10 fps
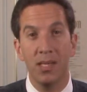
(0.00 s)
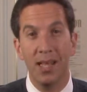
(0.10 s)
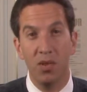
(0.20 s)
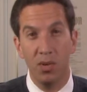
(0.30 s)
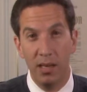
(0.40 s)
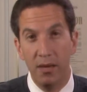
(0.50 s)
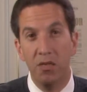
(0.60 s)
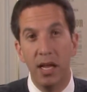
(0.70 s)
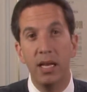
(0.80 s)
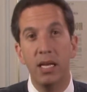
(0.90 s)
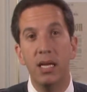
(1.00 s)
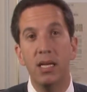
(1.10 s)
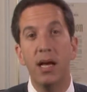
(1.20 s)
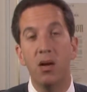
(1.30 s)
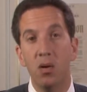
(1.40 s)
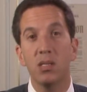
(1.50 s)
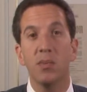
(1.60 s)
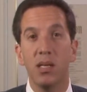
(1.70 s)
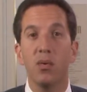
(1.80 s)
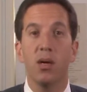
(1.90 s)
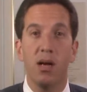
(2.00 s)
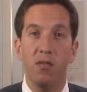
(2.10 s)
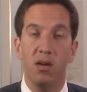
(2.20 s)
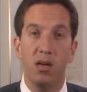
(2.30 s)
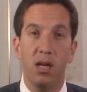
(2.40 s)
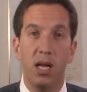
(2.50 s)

get the relief they needed and ultimately recover.